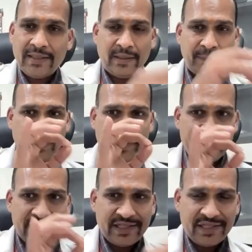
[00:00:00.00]
complete
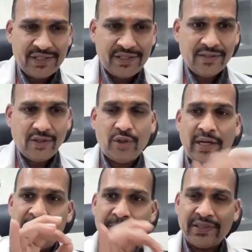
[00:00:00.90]
cessation or
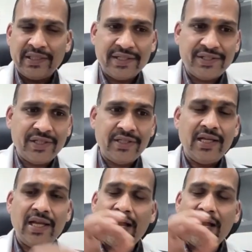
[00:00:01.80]
90% reduction.